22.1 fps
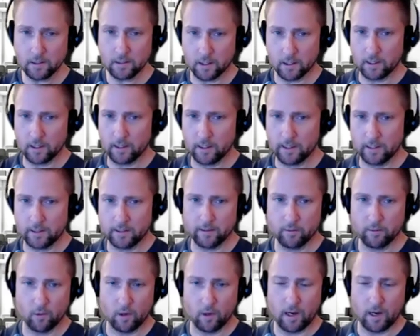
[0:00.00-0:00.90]
Uh, and,
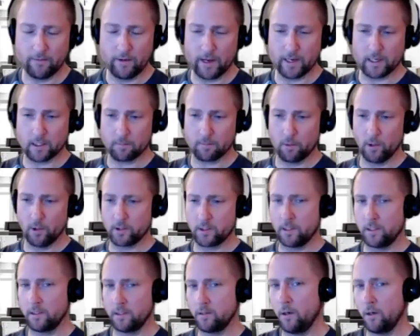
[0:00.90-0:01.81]
and we'll have experts
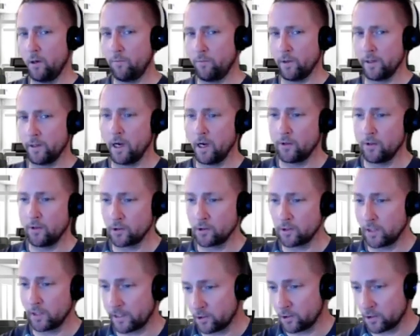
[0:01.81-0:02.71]
and hopefully others
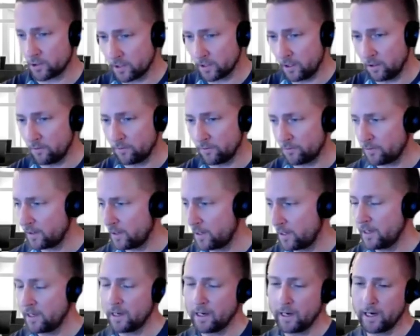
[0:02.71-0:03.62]
like yourself
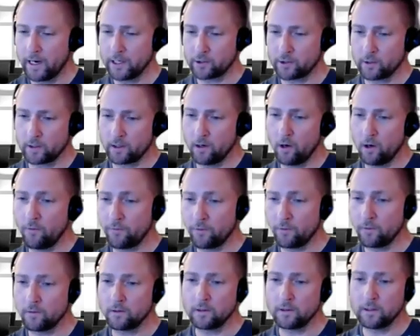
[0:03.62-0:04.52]
answering,
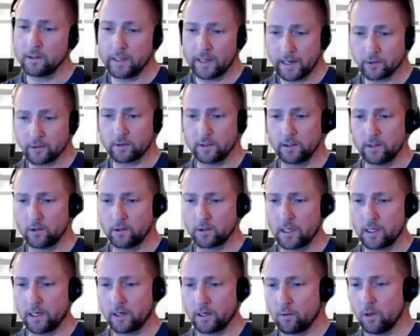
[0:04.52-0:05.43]
hopefully, answering those
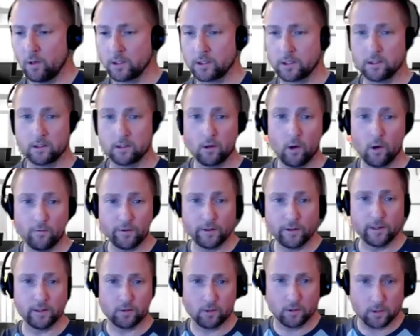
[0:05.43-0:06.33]
kind of questions. So hopefully
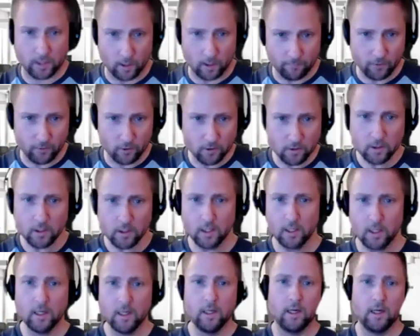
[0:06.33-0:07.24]
this was helpful.
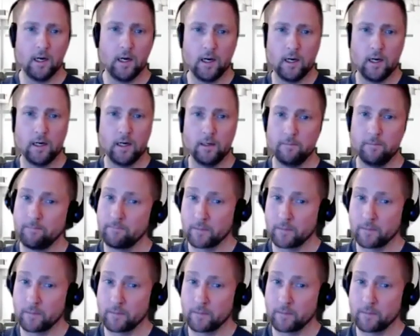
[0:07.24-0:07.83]
Uh,